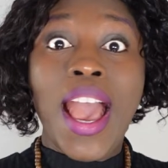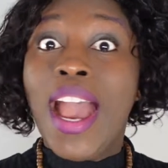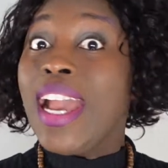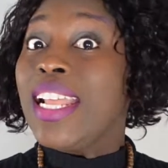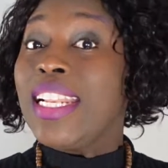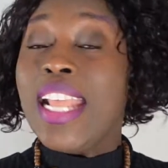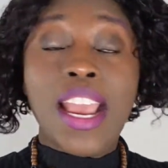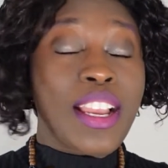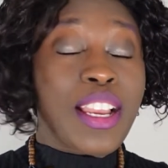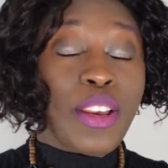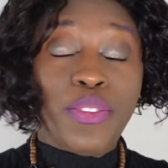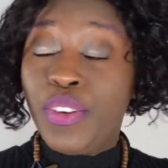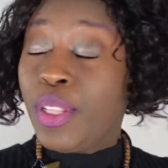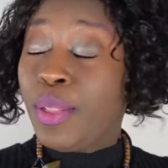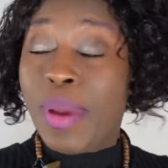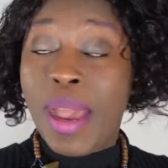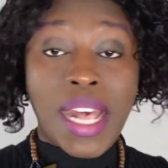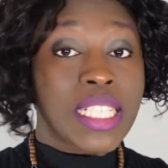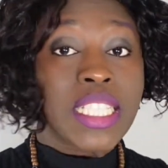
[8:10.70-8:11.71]
thank you
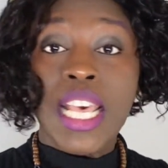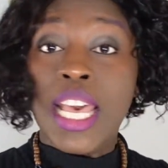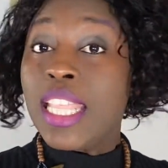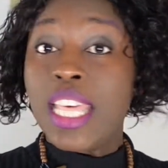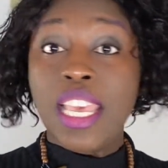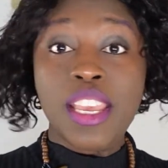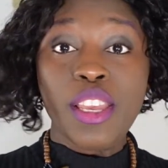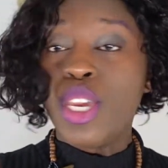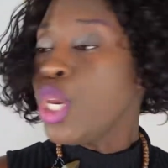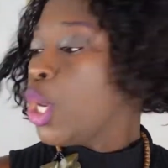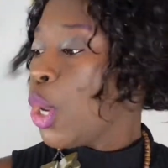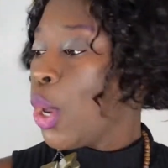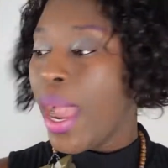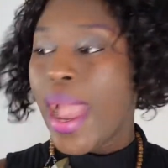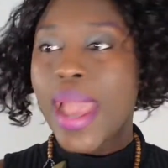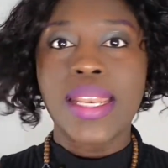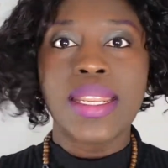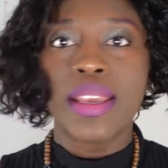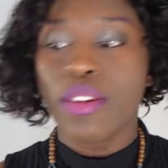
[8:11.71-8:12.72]
very much. Thank you.
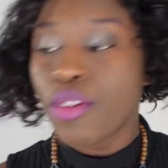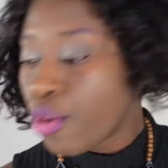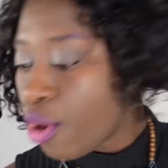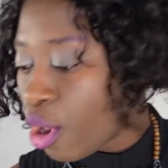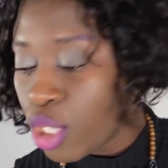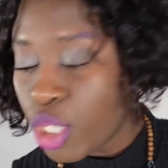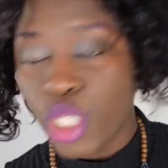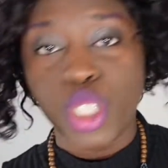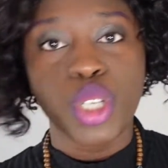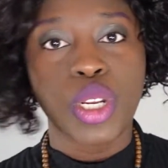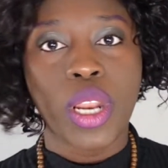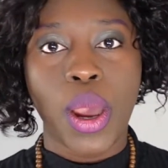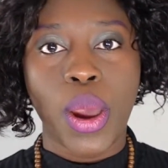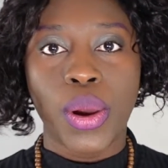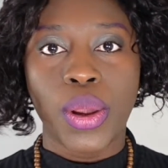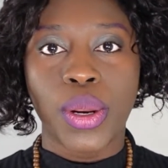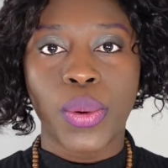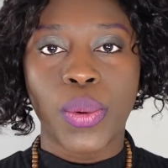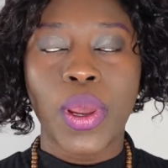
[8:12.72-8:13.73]
And they rush to the
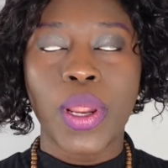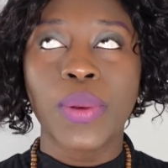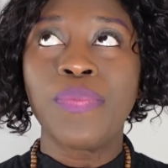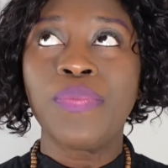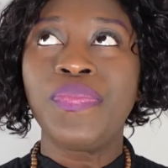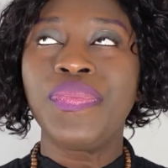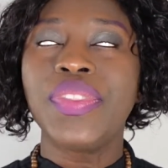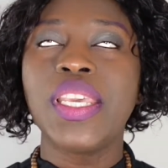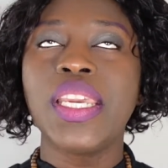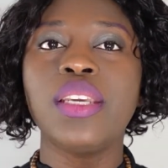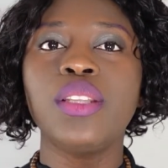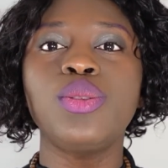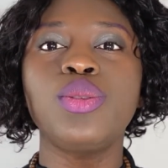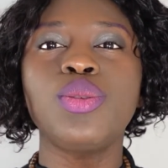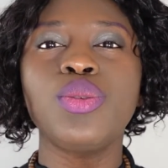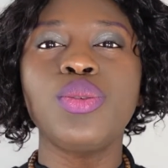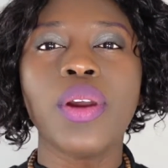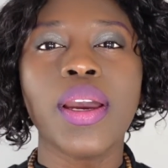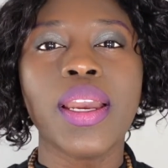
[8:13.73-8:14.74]
other one. They
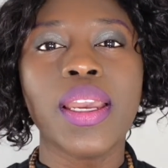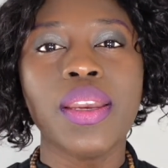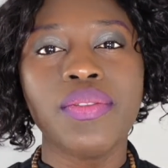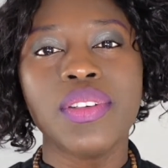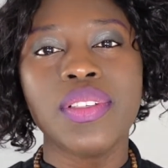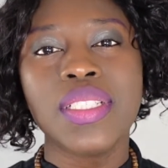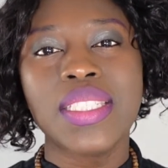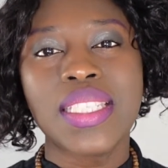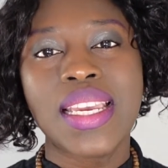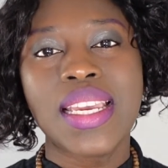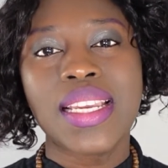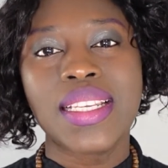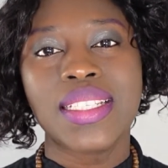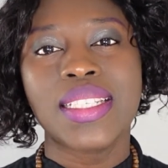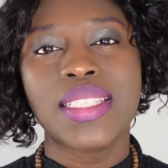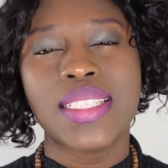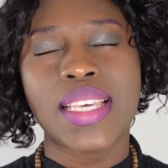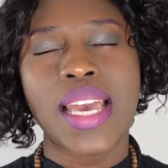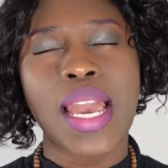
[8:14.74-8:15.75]
do not even take
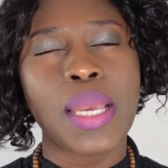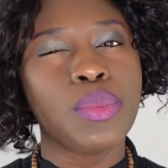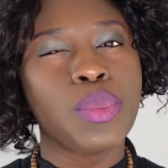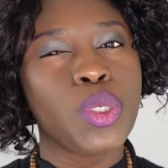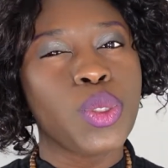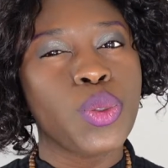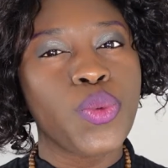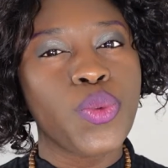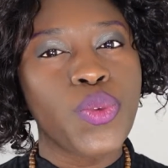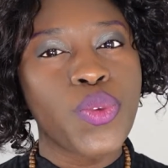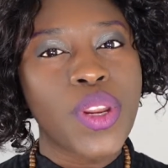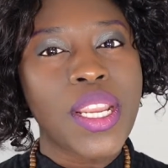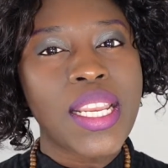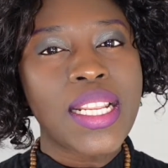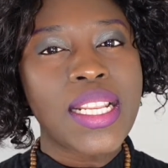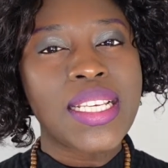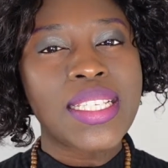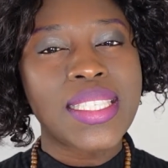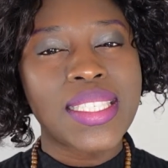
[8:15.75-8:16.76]
the time to
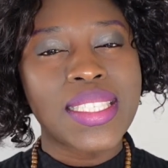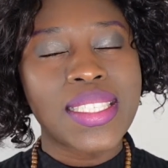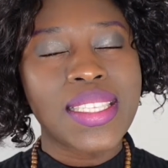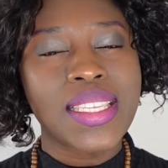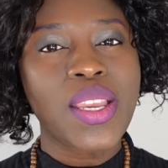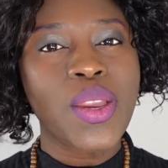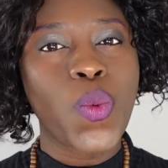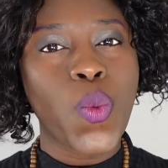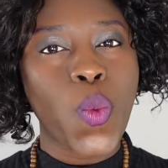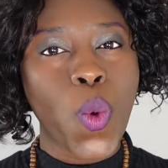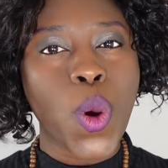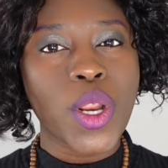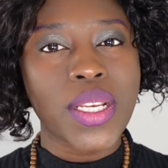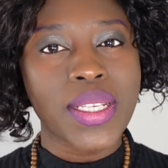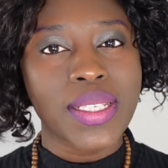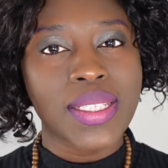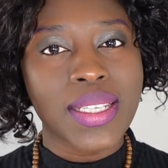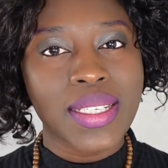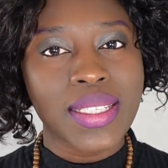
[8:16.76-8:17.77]
really see
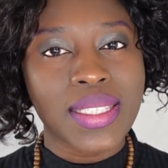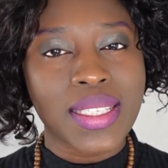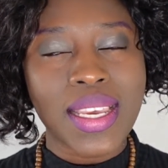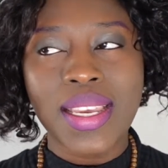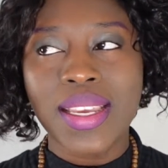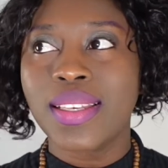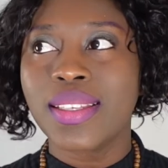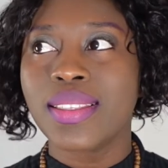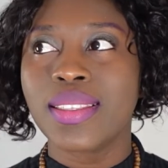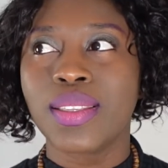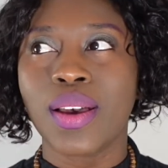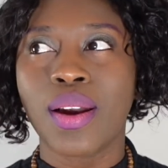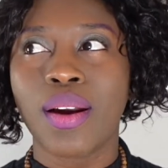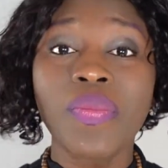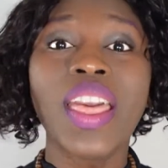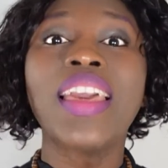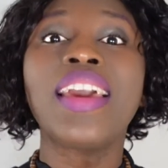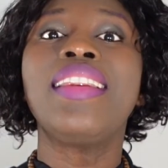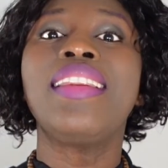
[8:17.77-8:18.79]
what this is.
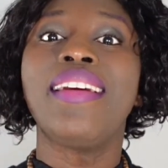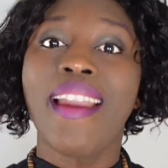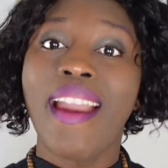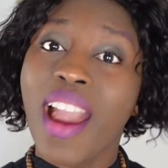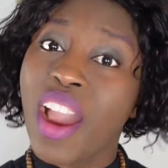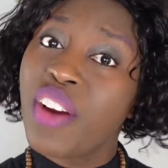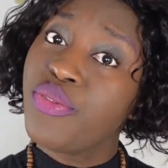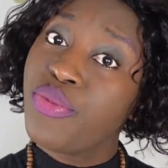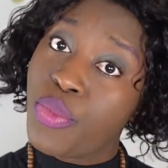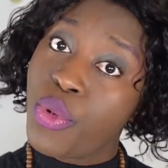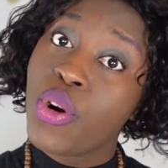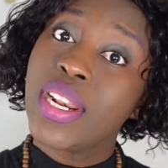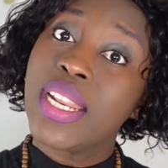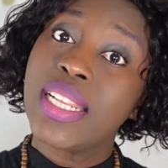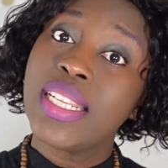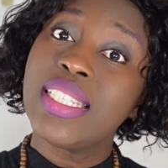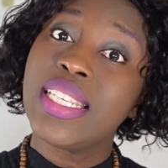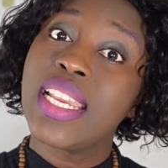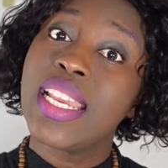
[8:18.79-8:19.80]
They have more
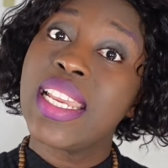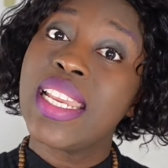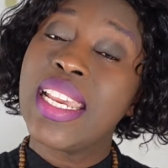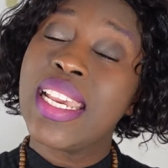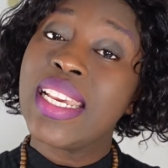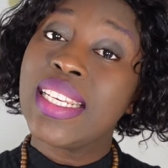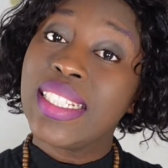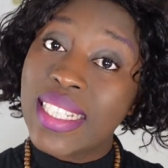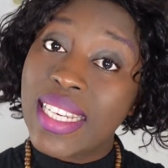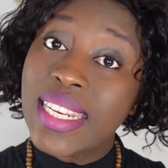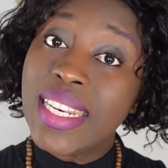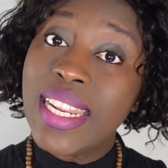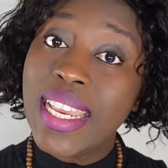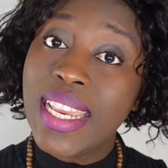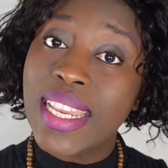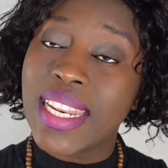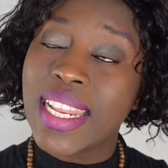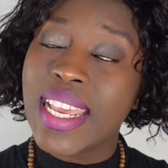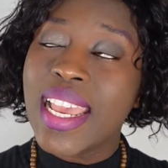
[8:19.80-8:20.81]
than they
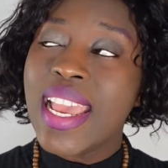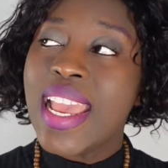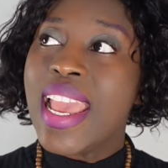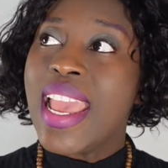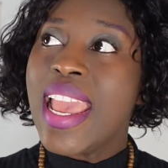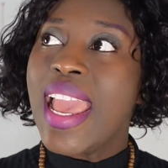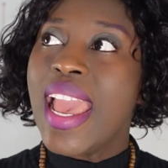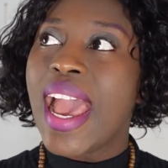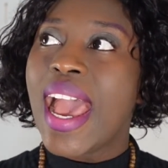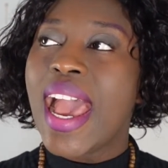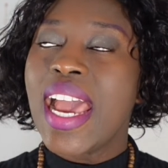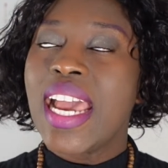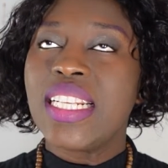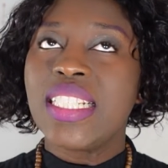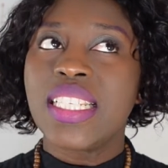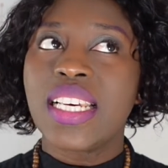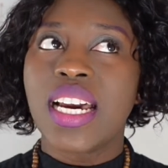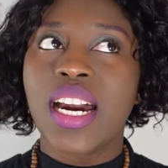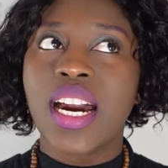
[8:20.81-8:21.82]
need.
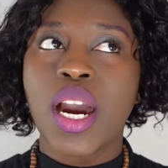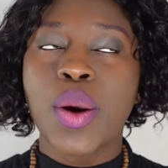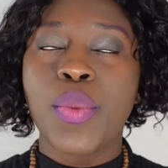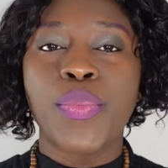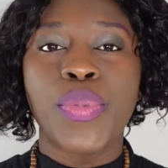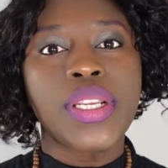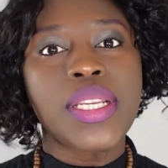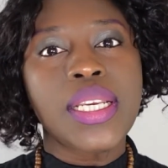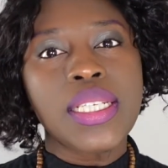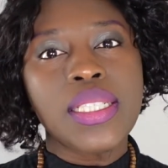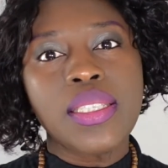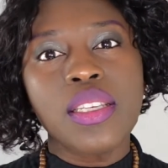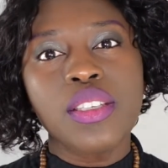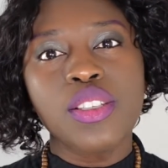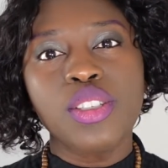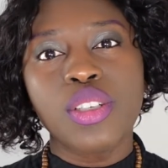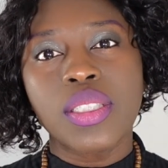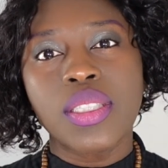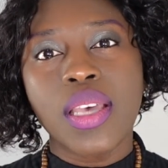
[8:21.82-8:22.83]
And but it
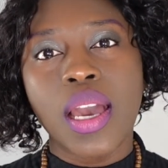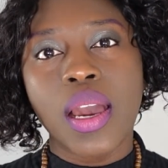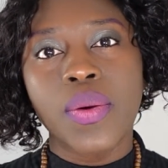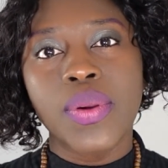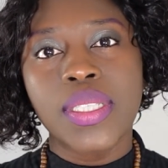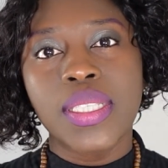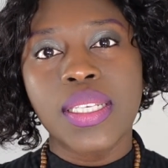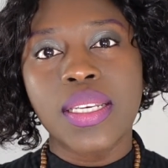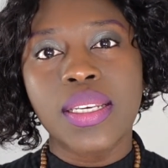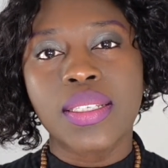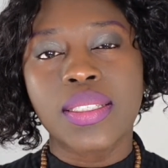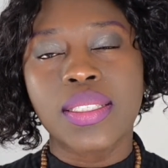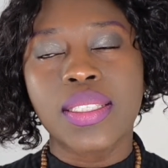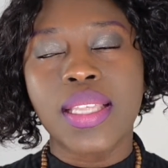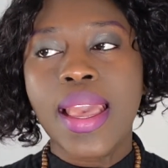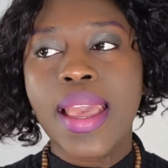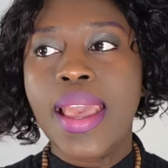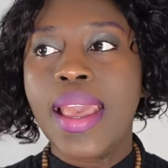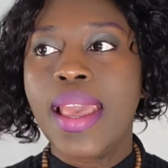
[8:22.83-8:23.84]
is just how it is.
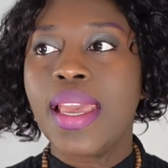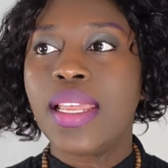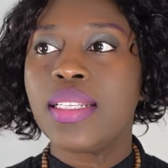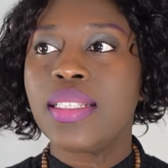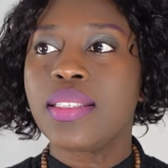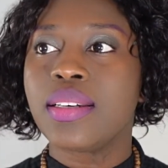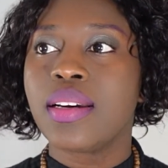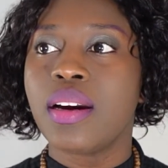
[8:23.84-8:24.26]
And